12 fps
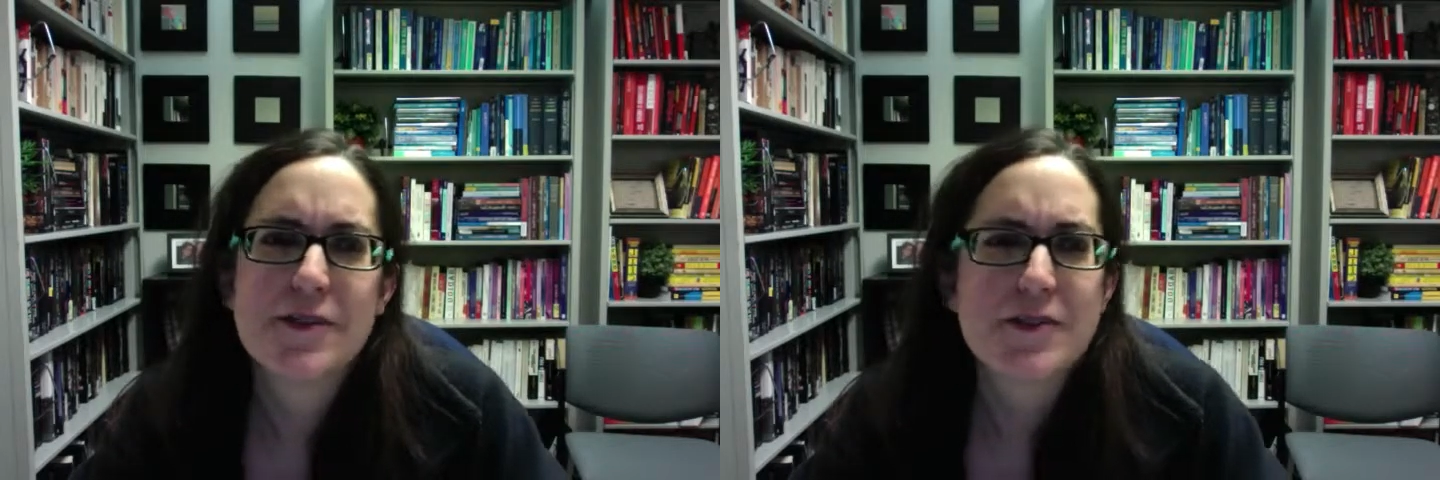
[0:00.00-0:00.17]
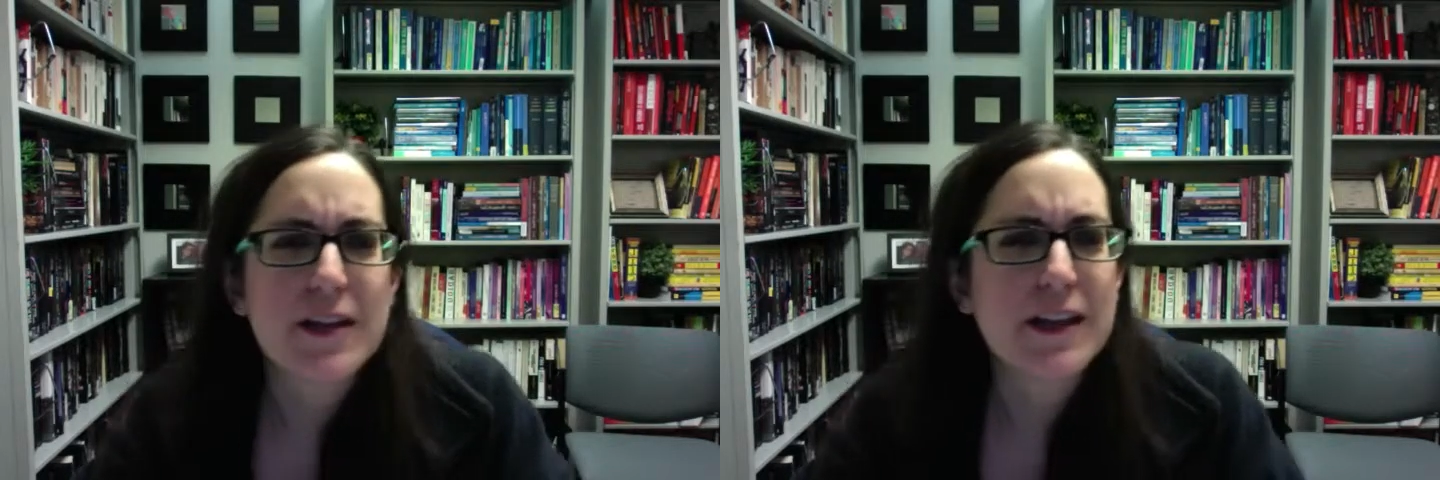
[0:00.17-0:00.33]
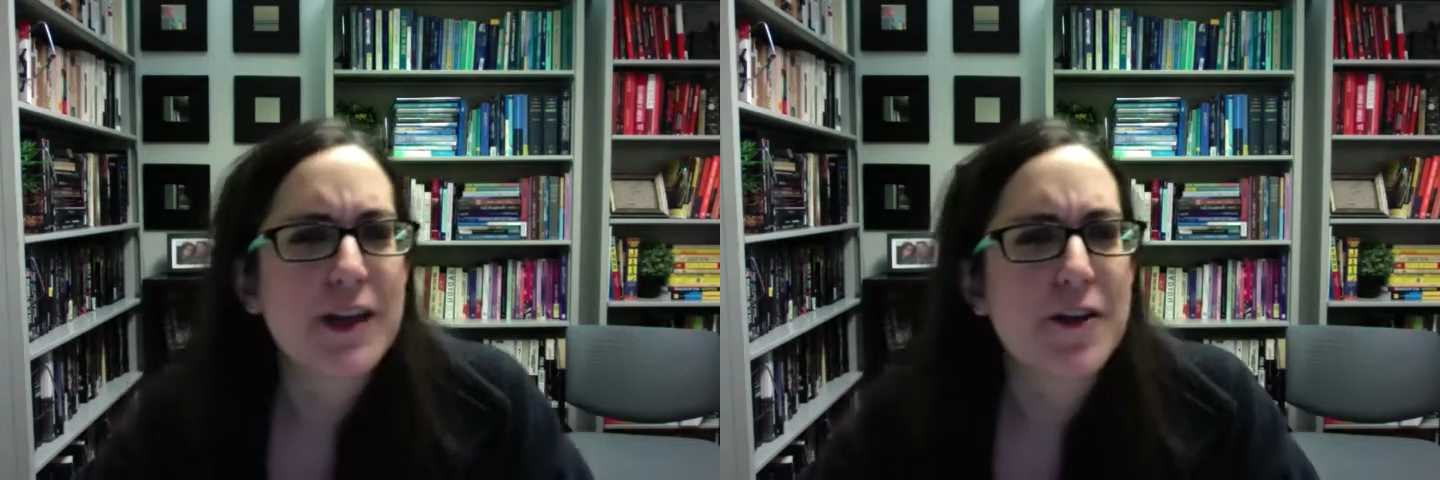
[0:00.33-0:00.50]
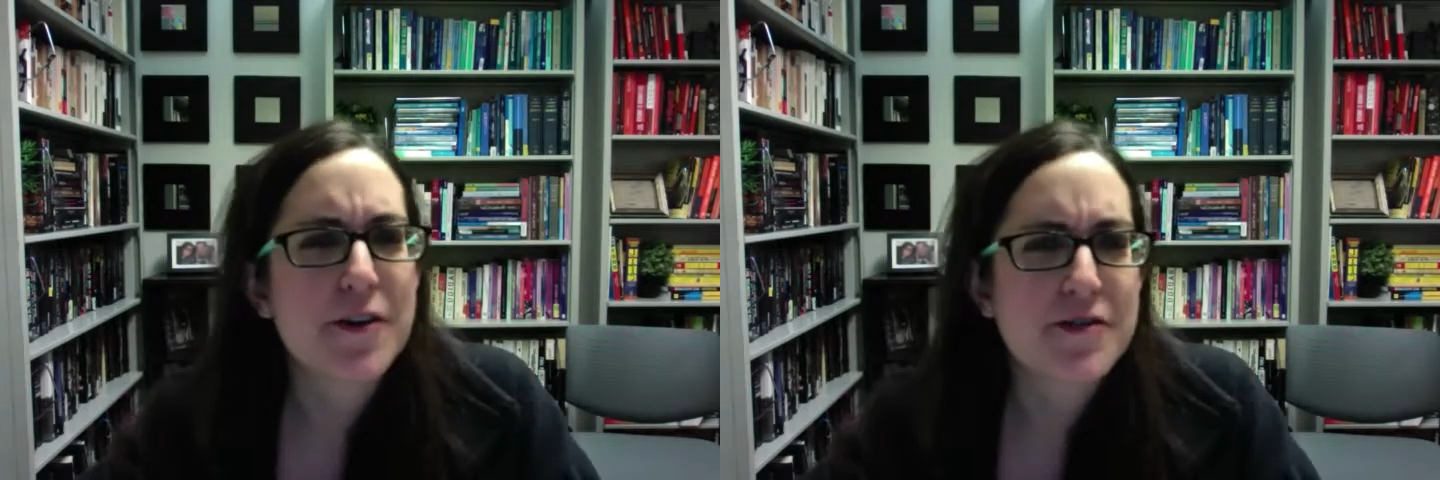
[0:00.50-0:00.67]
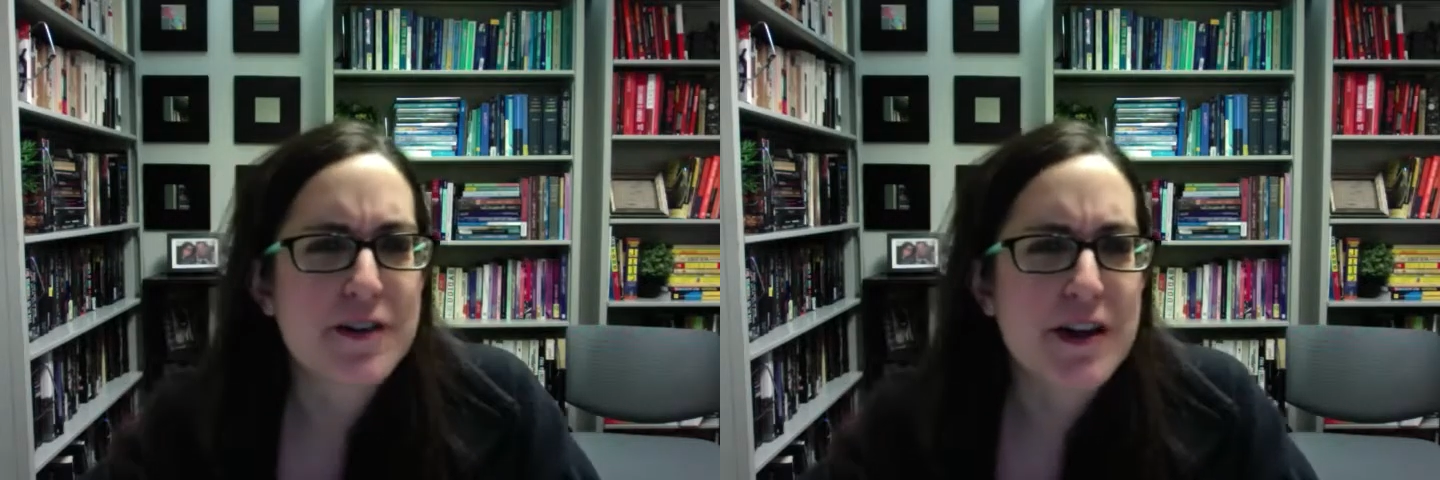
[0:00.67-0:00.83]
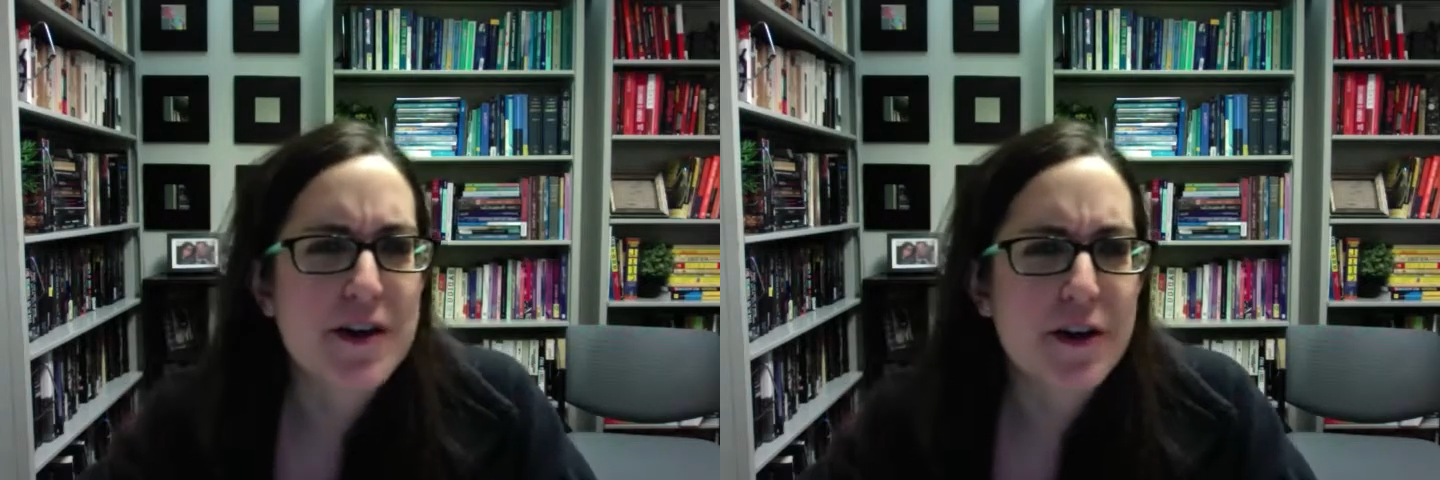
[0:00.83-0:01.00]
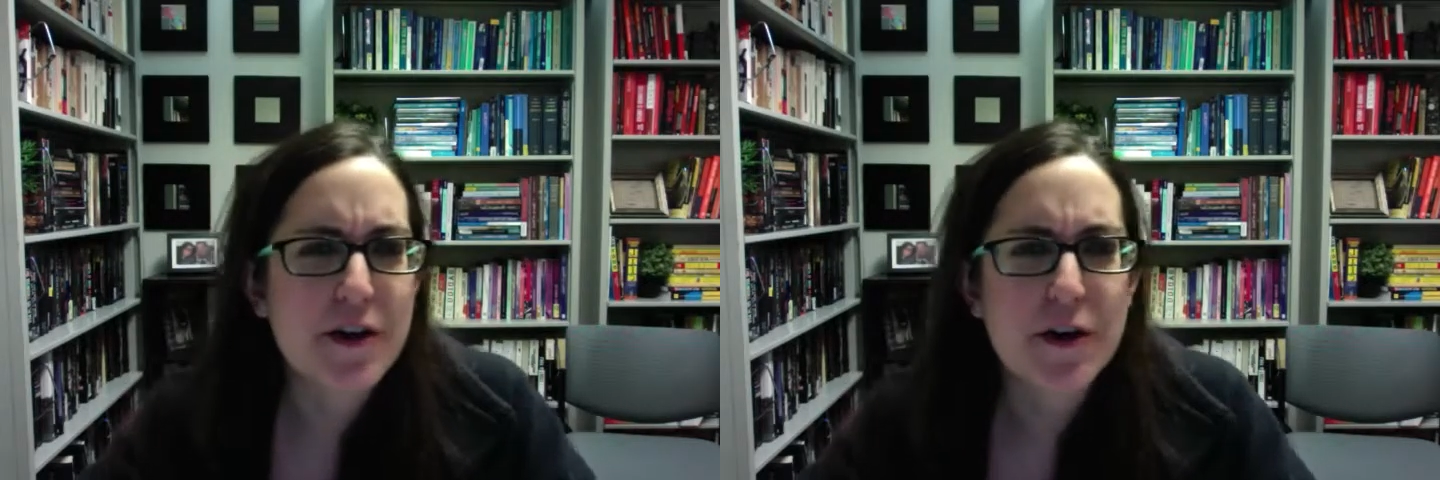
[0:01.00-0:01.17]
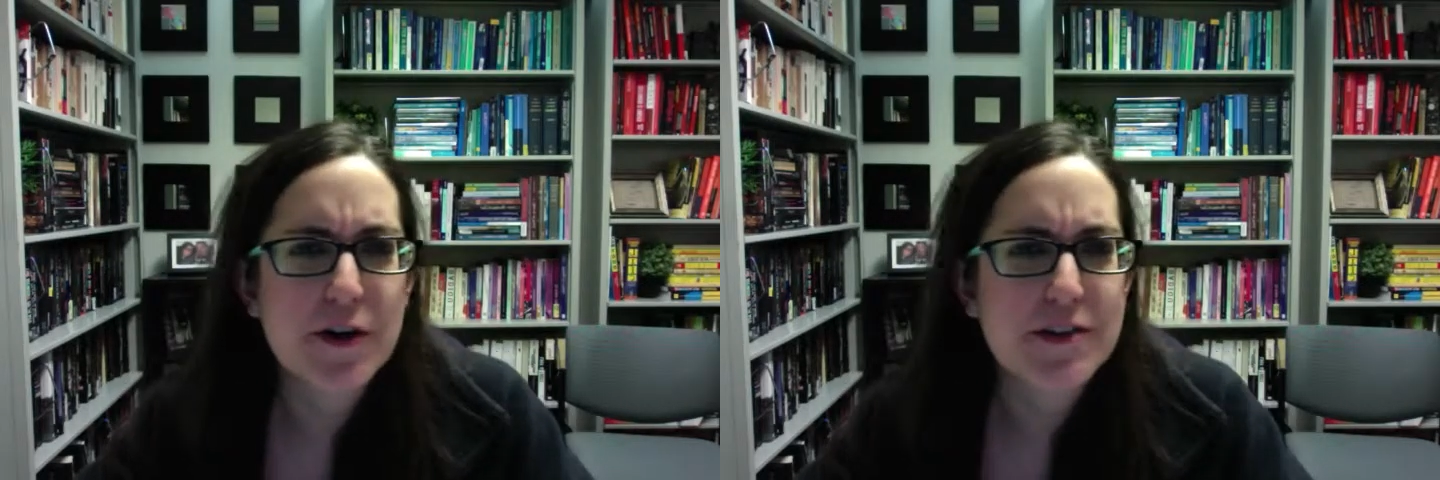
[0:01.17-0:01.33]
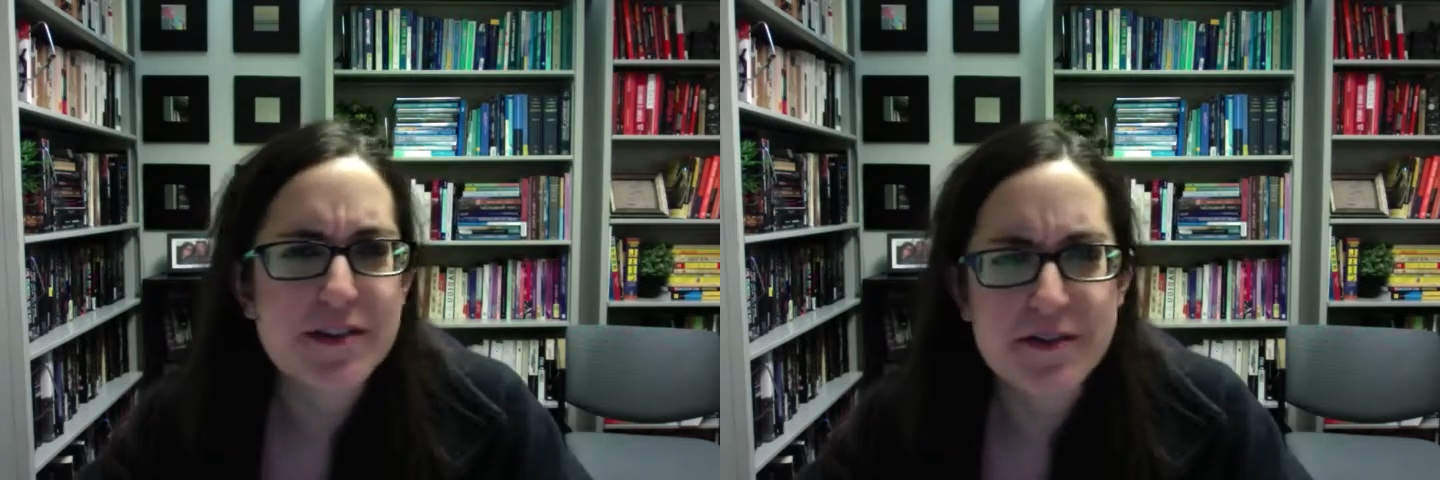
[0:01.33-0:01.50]
calligraphy or
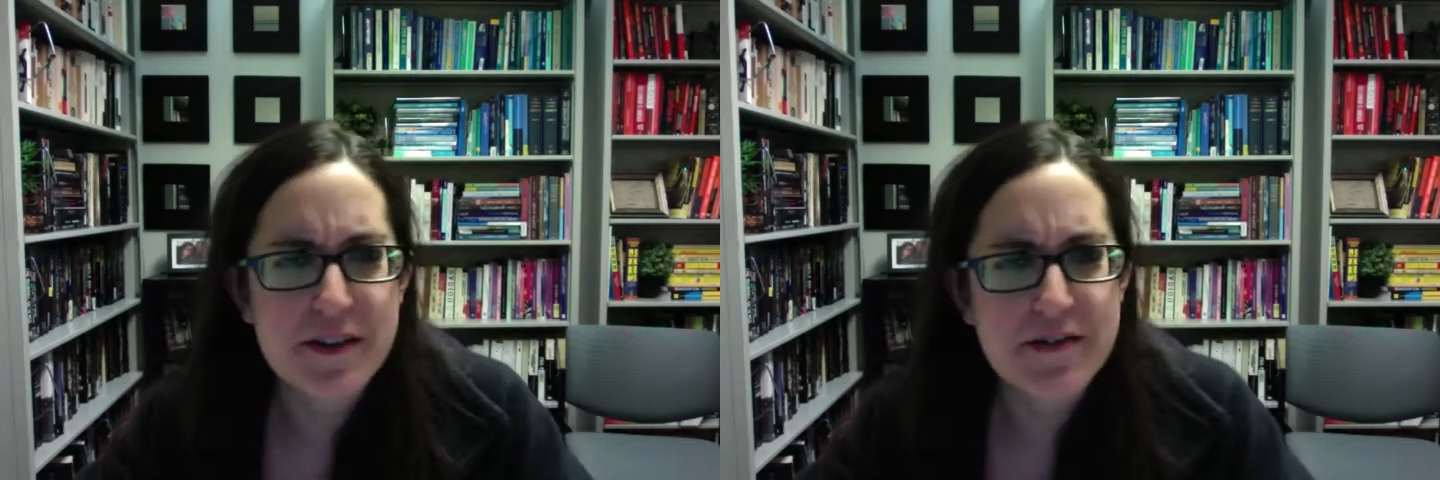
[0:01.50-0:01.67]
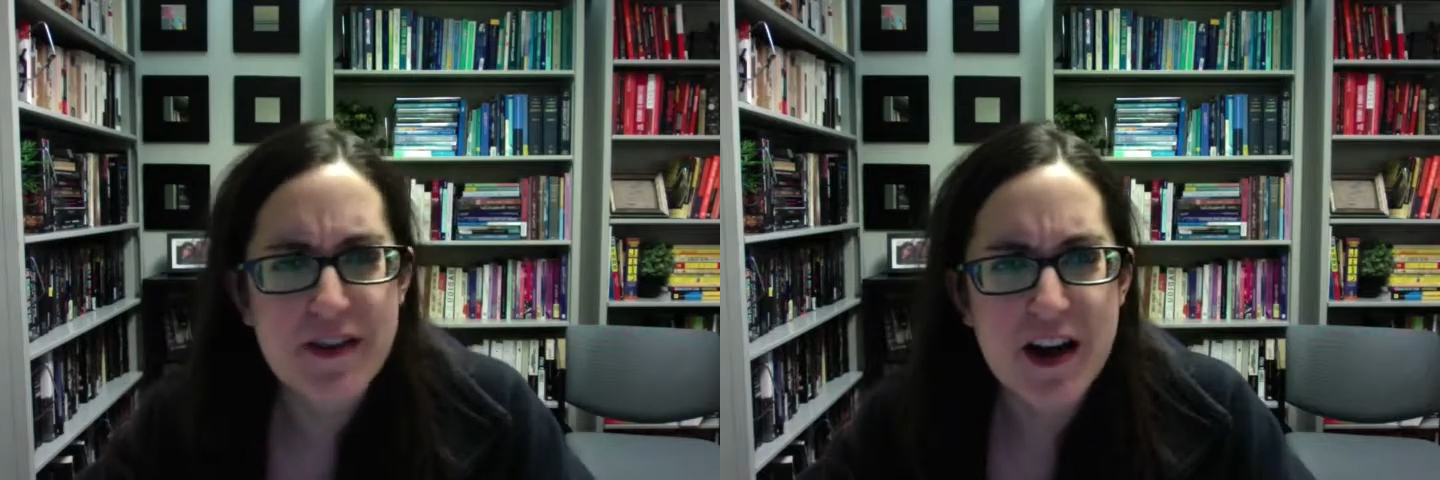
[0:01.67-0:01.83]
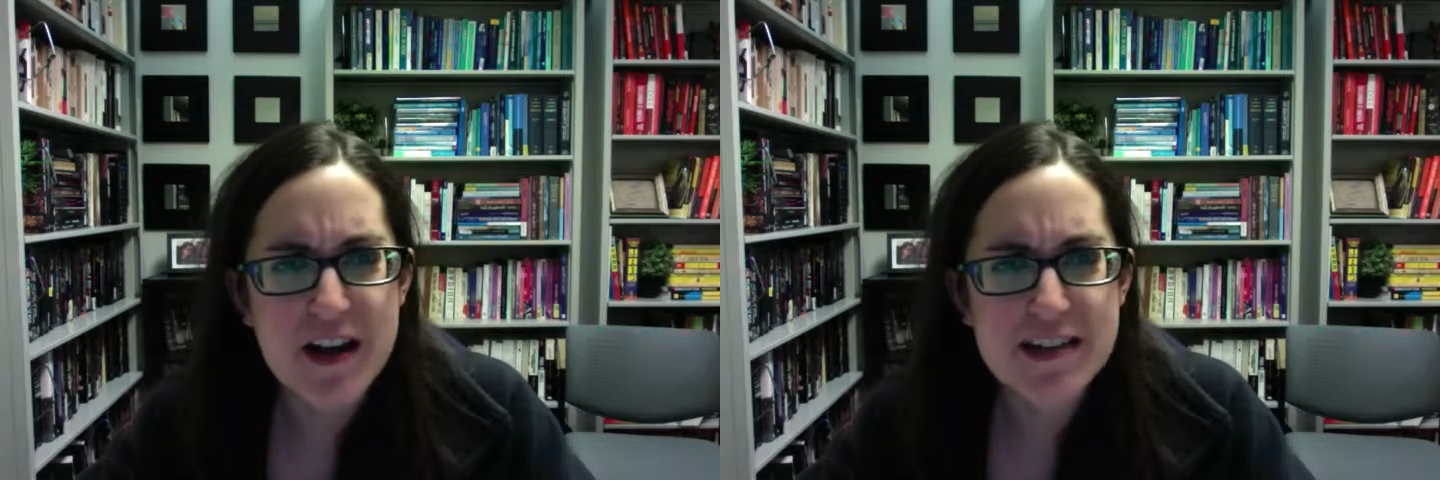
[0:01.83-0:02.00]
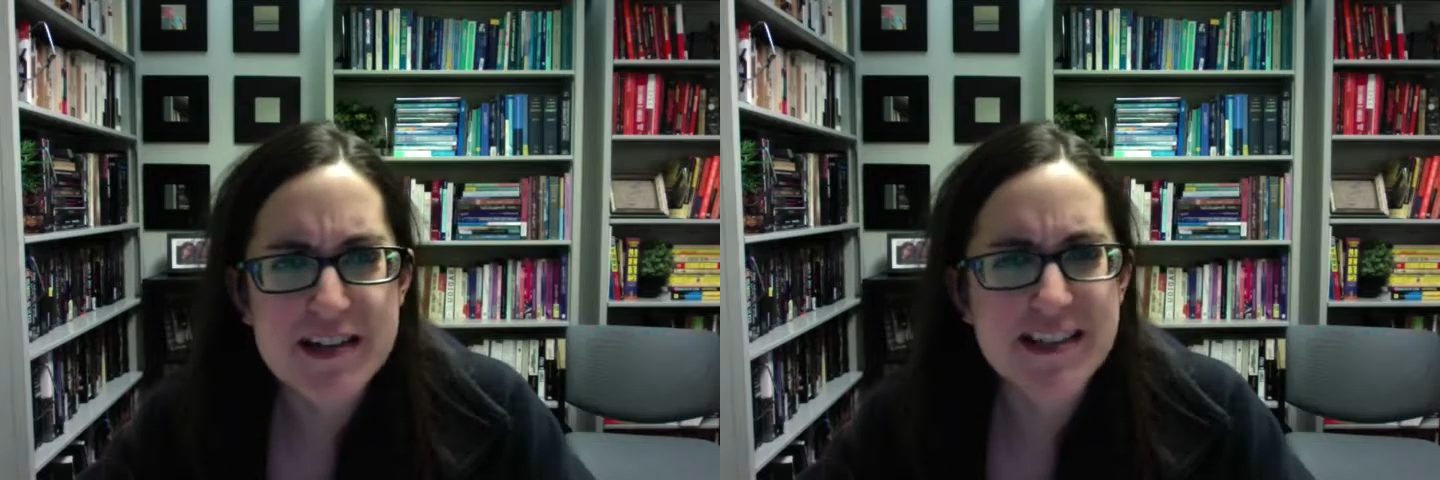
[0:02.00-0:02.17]
cursive font,